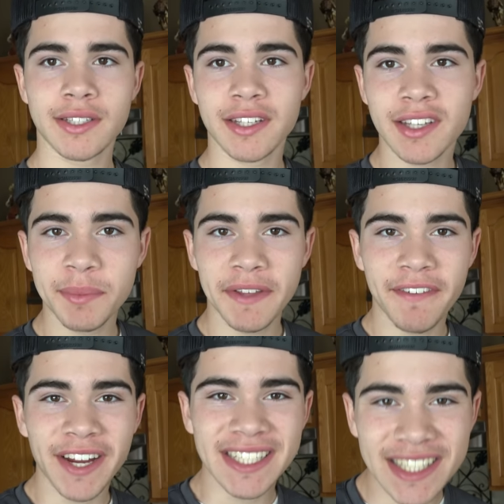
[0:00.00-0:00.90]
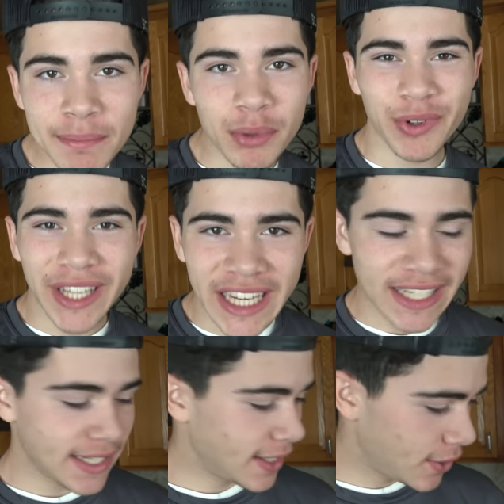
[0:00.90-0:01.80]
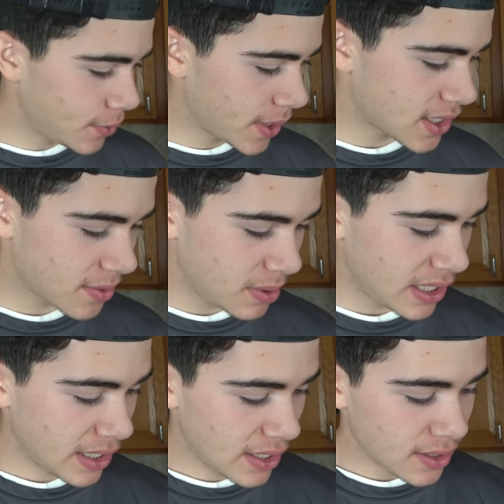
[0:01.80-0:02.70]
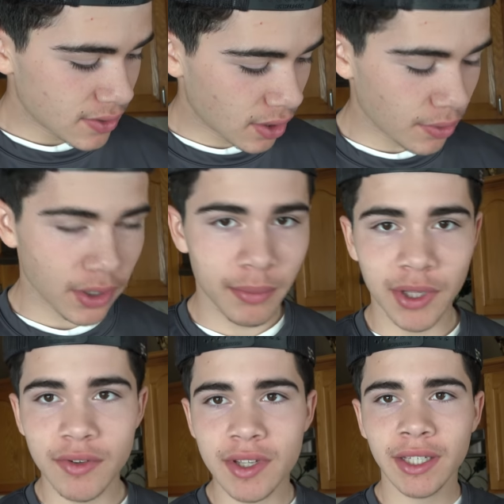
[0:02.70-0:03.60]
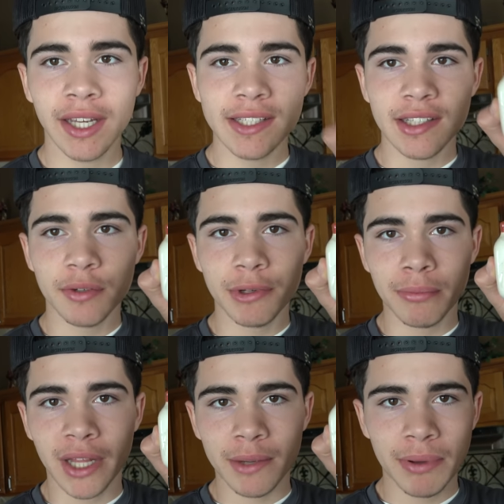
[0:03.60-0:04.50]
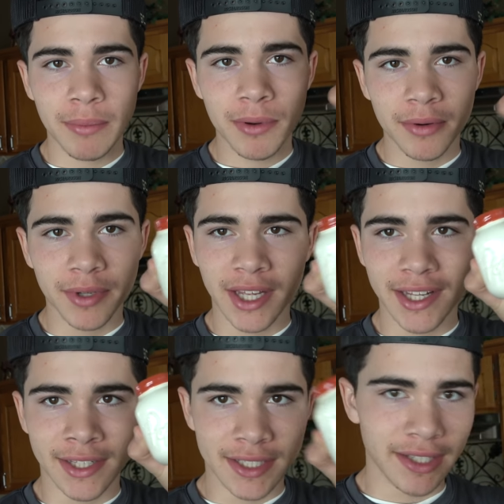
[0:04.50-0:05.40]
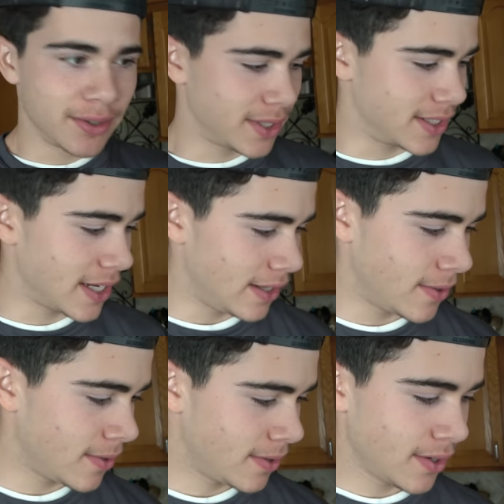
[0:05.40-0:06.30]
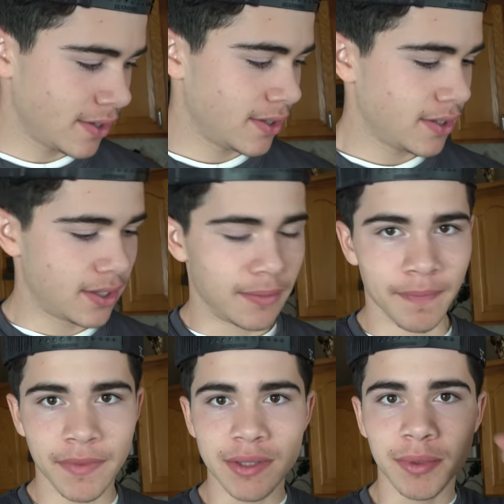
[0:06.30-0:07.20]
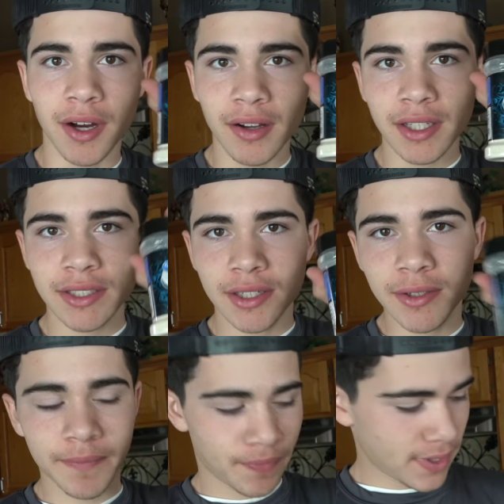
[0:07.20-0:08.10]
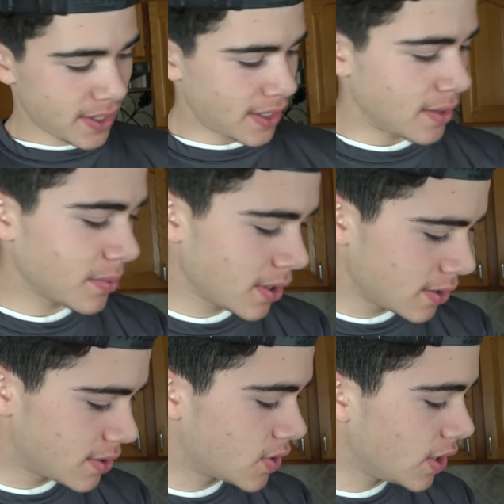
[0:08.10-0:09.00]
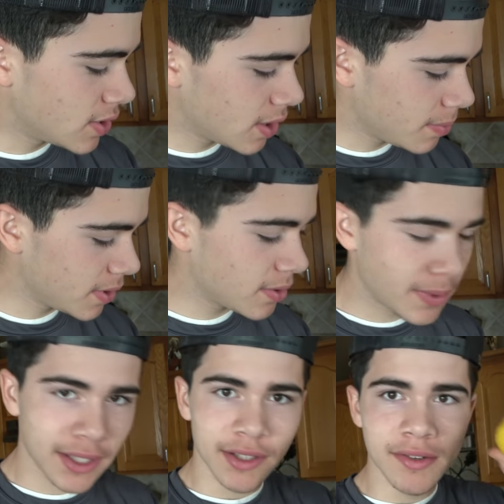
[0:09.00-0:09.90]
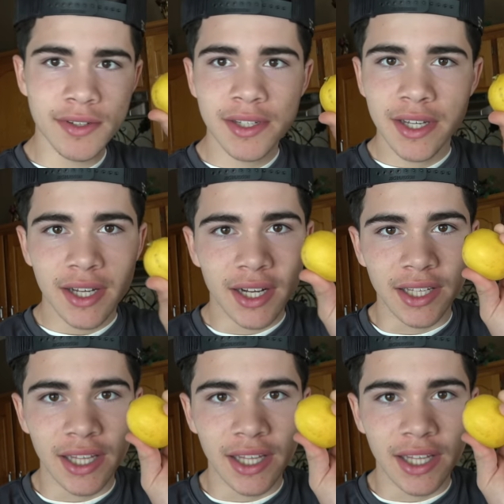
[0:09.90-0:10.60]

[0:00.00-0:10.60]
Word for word: So it's gonna be a very simple, easy to do recipe. So all we're gonna be using is a little bit of black pepper. We got it in this little container. Um, some garlic salt. And I'm gonna change it up a little bit and use a